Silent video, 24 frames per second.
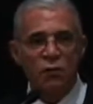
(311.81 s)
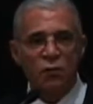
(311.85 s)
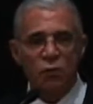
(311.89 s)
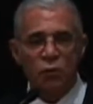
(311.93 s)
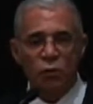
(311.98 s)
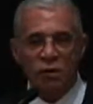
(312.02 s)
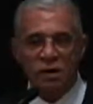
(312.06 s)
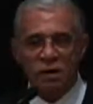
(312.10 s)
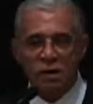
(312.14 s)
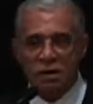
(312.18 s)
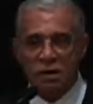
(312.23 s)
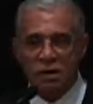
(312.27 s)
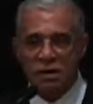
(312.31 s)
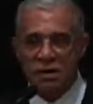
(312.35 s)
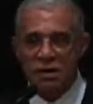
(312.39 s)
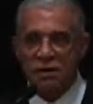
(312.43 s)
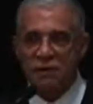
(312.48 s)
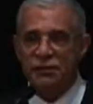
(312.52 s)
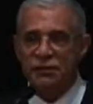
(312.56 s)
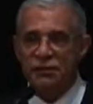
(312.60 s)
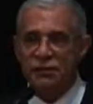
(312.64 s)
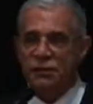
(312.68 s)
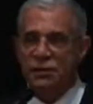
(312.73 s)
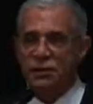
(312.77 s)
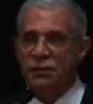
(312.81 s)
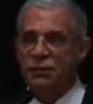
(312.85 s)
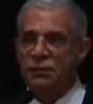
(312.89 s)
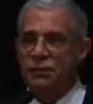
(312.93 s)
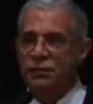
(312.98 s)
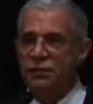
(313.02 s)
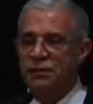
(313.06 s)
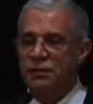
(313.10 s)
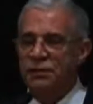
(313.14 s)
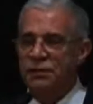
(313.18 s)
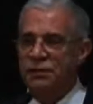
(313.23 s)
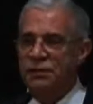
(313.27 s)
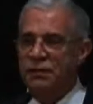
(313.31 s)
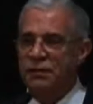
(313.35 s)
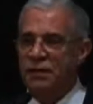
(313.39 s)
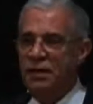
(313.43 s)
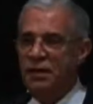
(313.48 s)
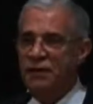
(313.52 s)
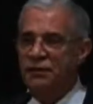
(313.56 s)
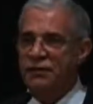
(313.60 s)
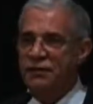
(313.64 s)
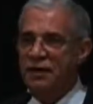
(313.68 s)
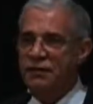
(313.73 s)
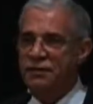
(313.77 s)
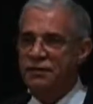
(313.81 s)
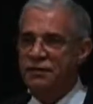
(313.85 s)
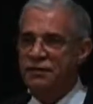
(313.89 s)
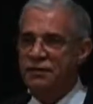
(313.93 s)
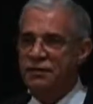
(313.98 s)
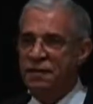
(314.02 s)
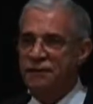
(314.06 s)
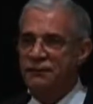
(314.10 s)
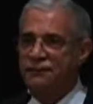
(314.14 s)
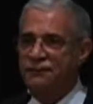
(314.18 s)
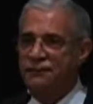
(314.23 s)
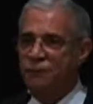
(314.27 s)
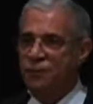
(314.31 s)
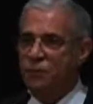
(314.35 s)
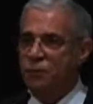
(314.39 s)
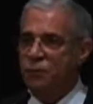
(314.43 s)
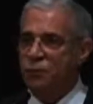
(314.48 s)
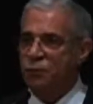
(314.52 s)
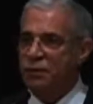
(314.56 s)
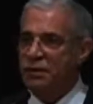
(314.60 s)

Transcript: We need the community to make that step forward.